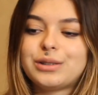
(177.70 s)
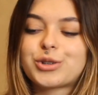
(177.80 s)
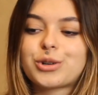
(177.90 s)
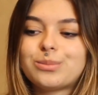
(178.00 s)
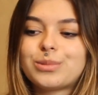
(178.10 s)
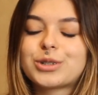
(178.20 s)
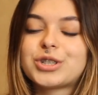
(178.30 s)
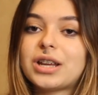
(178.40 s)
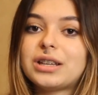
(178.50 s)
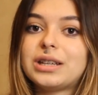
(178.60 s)
Tron
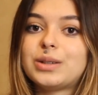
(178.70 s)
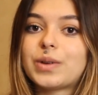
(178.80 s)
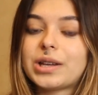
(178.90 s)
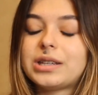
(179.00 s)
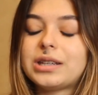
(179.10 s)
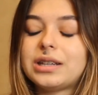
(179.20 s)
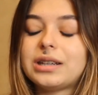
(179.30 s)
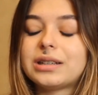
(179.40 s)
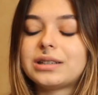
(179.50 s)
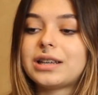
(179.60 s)
blockchain in
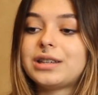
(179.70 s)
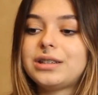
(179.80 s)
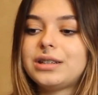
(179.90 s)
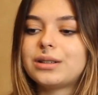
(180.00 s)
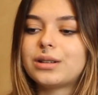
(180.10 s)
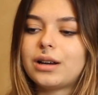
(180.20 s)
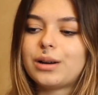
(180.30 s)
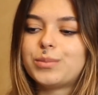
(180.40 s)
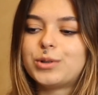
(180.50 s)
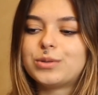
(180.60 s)
2019
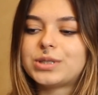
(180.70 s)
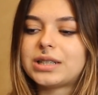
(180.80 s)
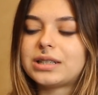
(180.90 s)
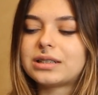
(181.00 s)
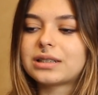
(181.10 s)
moves that